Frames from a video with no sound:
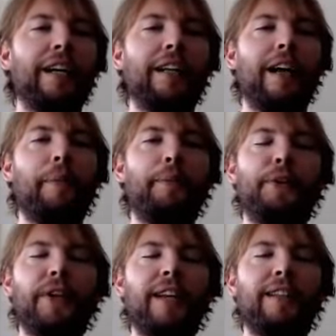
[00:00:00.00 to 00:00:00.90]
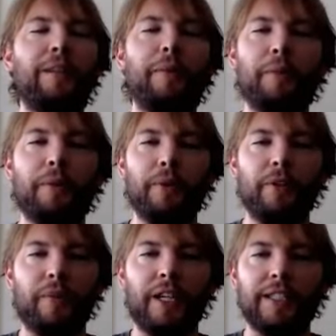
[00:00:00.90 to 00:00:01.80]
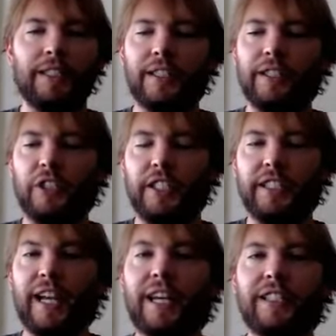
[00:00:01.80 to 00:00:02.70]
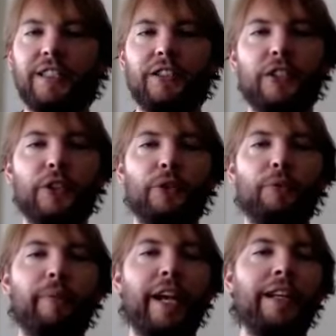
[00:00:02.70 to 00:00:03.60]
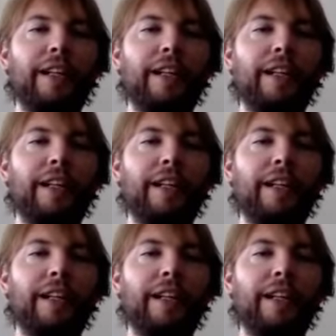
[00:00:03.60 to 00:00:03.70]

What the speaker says: upset the people who were processing transactions, who paid a